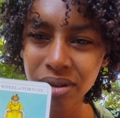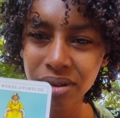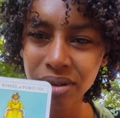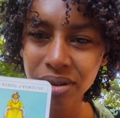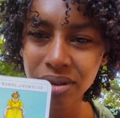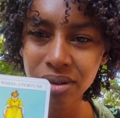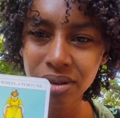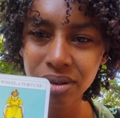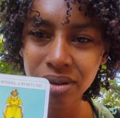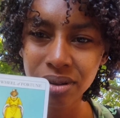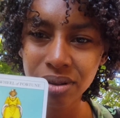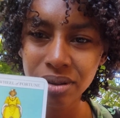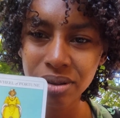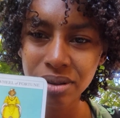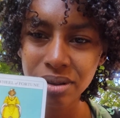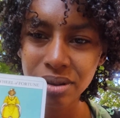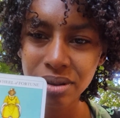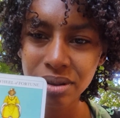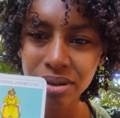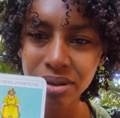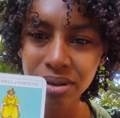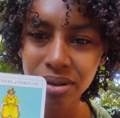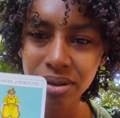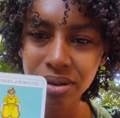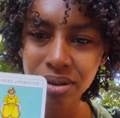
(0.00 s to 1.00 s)

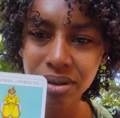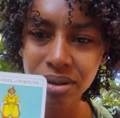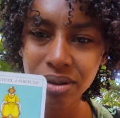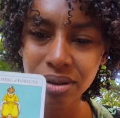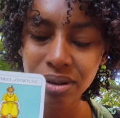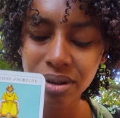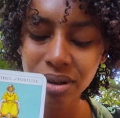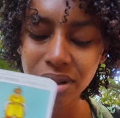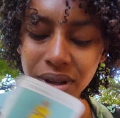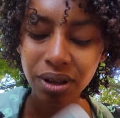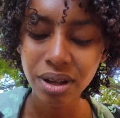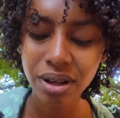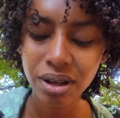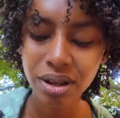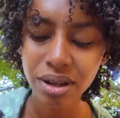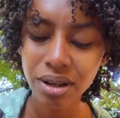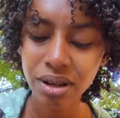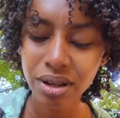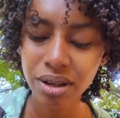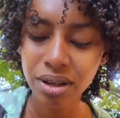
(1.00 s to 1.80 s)
Nothing is said.